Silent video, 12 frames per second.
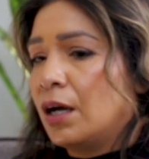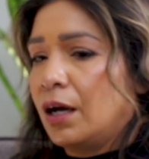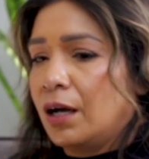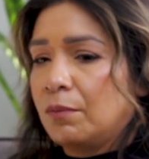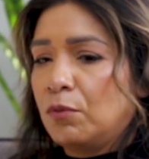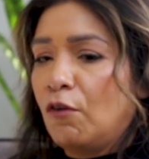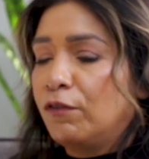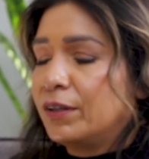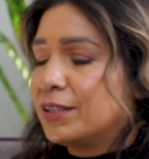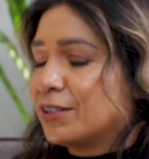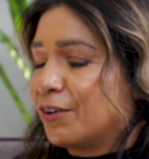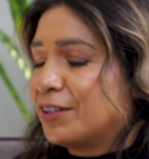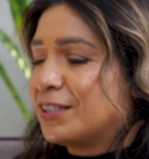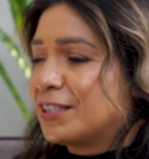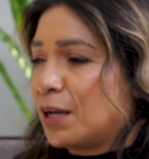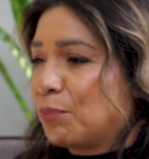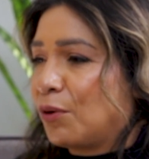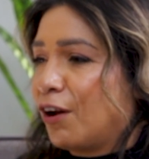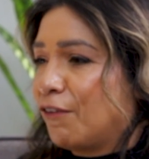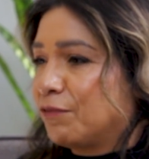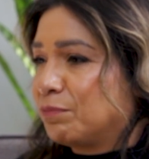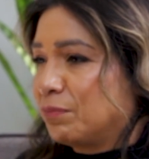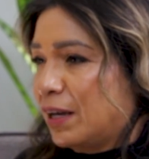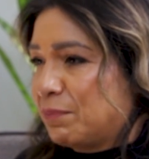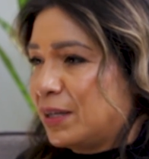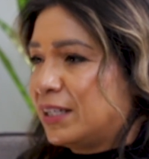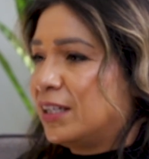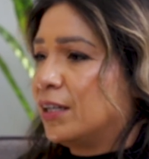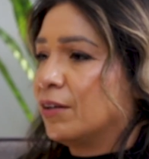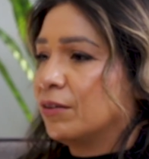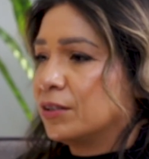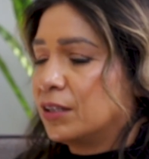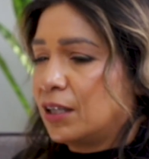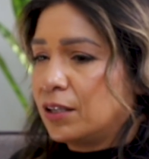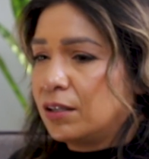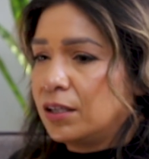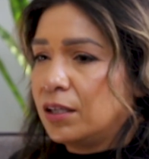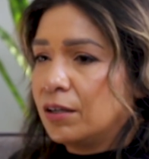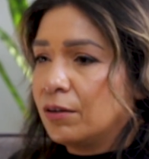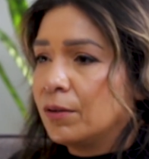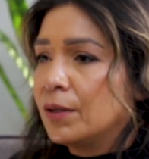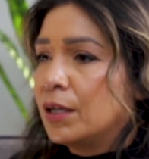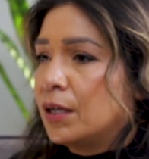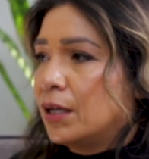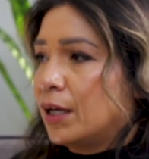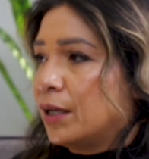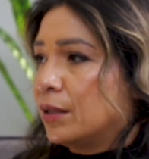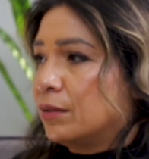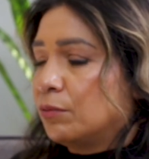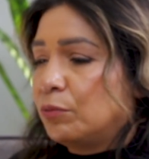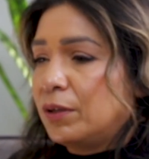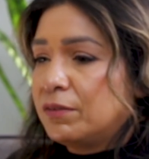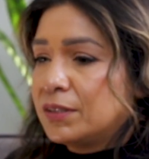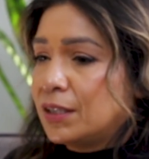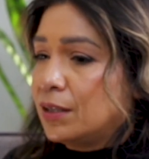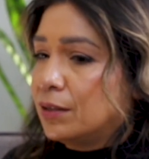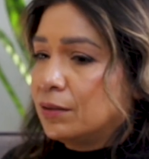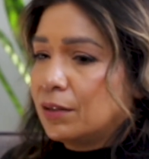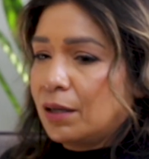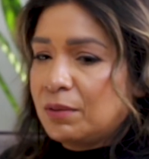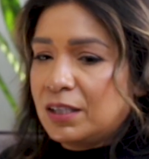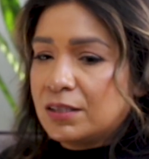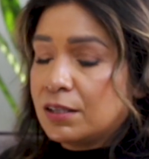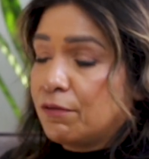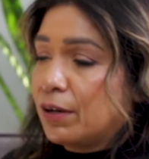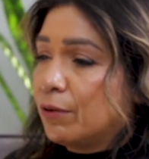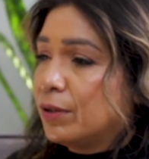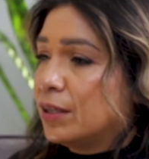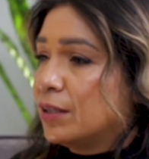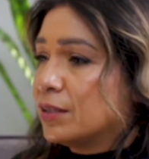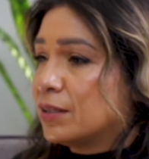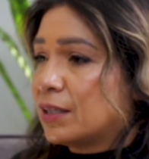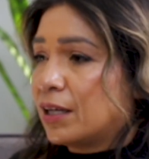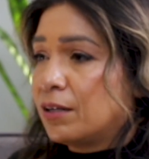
Hopefully starting to taper off mid-year to the end of the year. And we've seen, severity is at